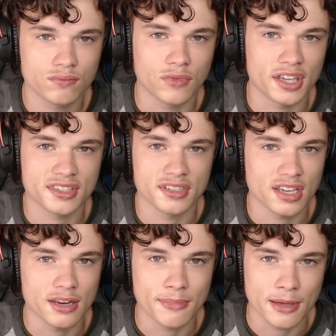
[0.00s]
less than
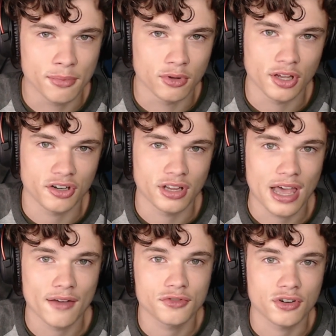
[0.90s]
10 people on your
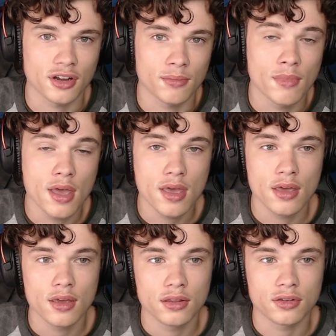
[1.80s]
live stream
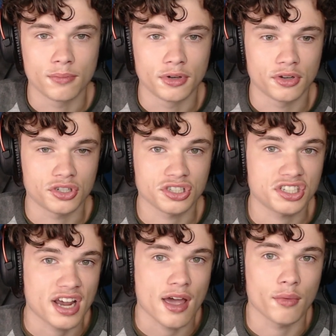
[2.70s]
to be able to just
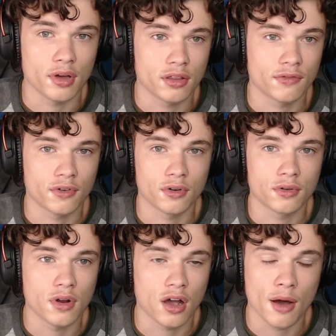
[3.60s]
chat with for
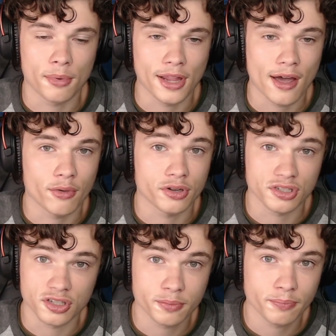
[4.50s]
a couple hours,
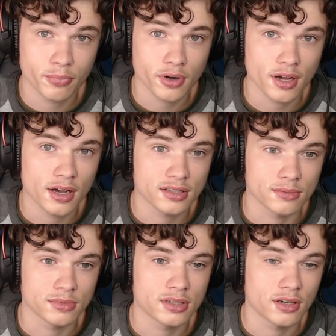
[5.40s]
and it's pretty
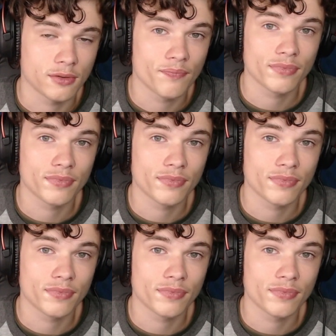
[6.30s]
awesome. So,